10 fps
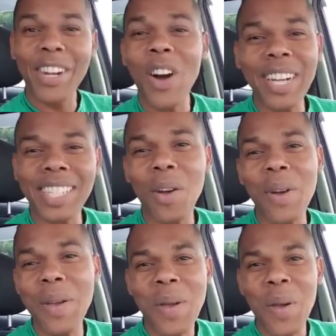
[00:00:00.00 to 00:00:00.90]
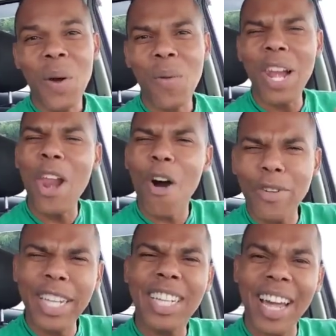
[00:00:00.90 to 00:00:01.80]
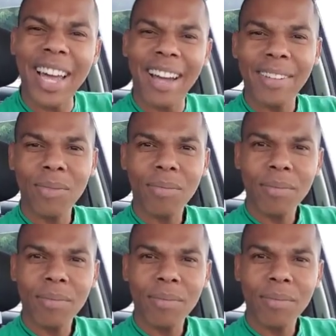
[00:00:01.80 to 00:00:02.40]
I don't know, so we love each other.